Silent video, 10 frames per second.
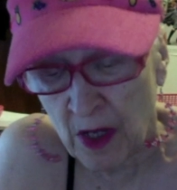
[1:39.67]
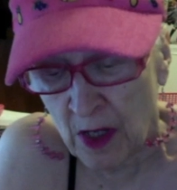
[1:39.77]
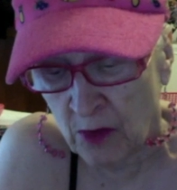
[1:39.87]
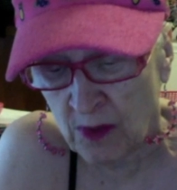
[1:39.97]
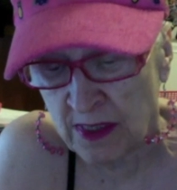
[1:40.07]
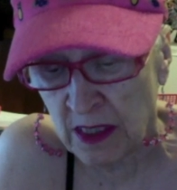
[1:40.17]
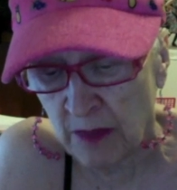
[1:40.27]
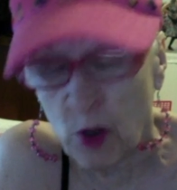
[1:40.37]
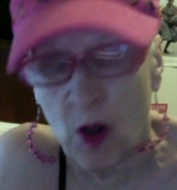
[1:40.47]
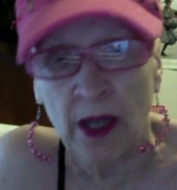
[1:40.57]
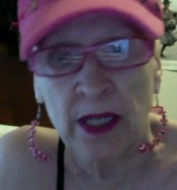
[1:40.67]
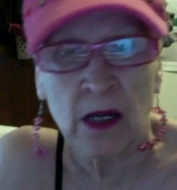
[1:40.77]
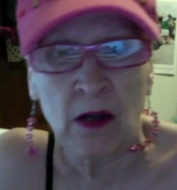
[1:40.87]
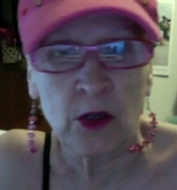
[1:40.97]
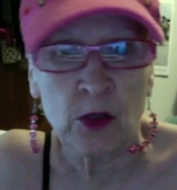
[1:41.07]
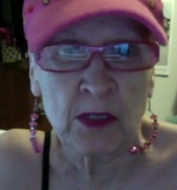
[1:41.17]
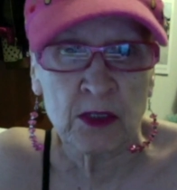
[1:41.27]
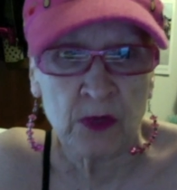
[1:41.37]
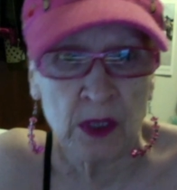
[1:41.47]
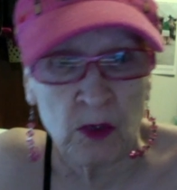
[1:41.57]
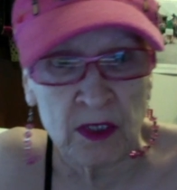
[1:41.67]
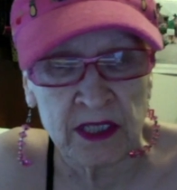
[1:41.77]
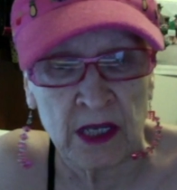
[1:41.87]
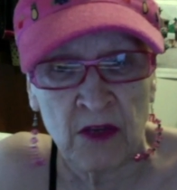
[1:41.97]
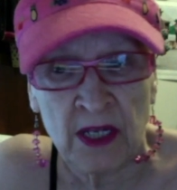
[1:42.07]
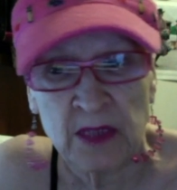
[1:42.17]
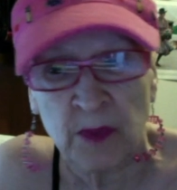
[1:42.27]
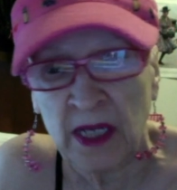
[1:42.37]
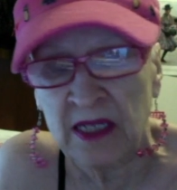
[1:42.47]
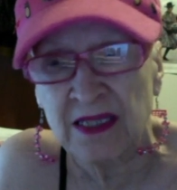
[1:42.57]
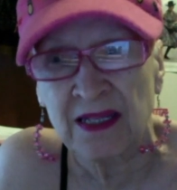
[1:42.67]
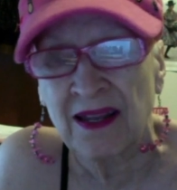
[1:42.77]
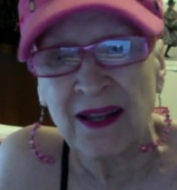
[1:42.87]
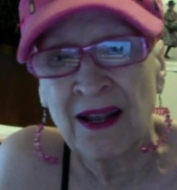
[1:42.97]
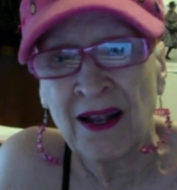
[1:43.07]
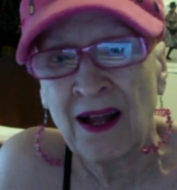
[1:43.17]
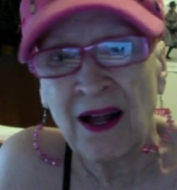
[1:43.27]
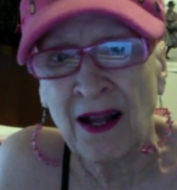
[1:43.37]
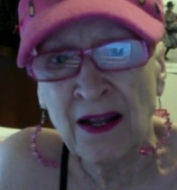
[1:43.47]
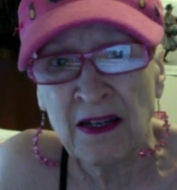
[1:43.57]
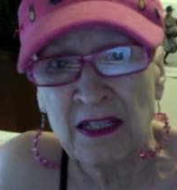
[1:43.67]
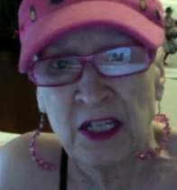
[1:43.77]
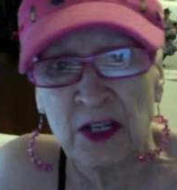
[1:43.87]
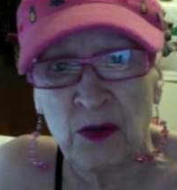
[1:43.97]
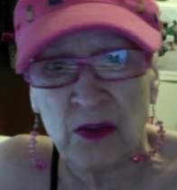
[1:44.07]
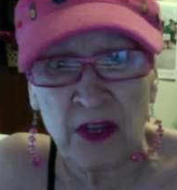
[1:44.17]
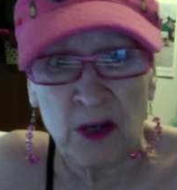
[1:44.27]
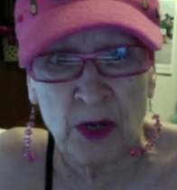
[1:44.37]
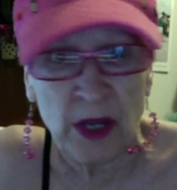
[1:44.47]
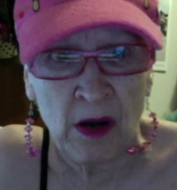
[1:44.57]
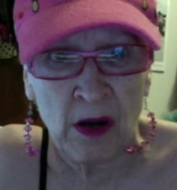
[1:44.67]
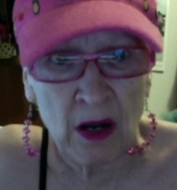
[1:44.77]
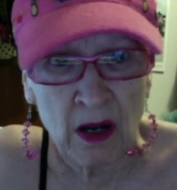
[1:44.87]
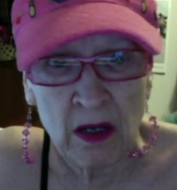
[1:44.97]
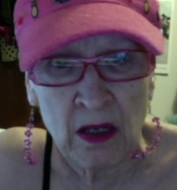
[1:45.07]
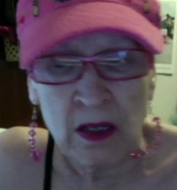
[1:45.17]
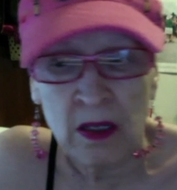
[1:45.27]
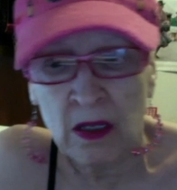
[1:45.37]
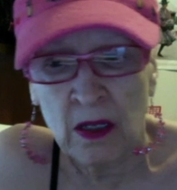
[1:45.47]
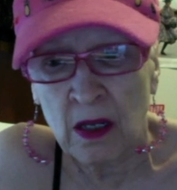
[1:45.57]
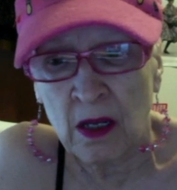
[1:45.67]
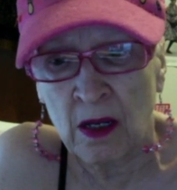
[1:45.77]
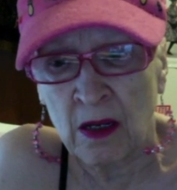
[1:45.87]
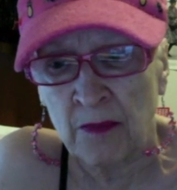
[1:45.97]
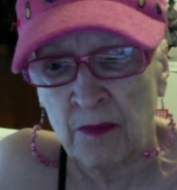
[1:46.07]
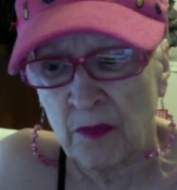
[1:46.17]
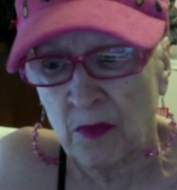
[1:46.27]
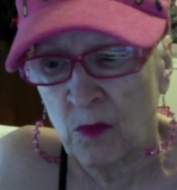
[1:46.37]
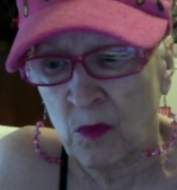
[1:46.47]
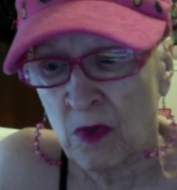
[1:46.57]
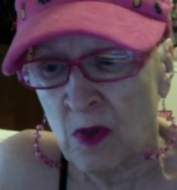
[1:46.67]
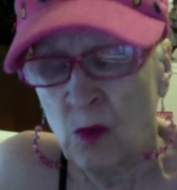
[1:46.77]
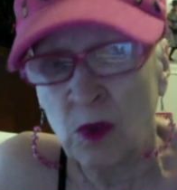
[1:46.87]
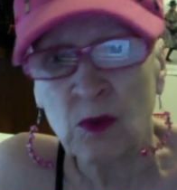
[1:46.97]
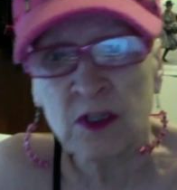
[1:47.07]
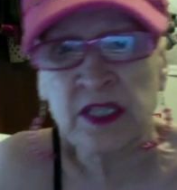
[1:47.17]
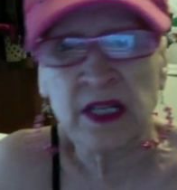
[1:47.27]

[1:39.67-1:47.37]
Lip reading: the reason I'm calling it Are Humans Really Worth Saving is because I honestly don't think we are. We're worse than